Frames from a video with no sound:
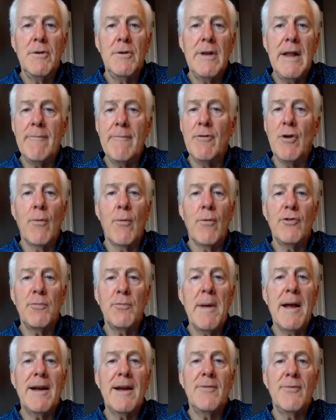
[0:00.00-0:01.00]
have no
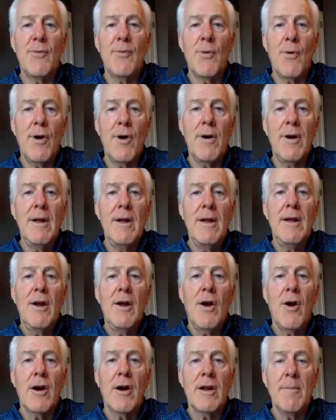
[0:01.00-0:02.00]
respect for
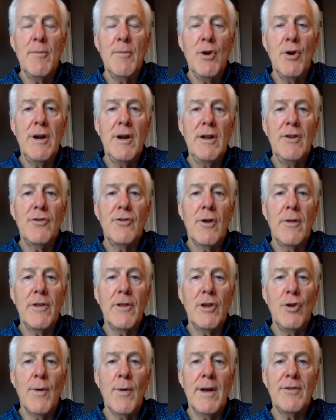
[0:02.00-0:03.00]
our communities on
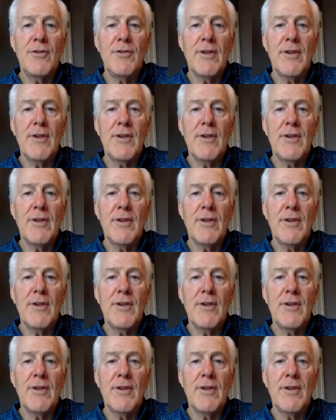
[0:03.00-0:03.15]
the U.S.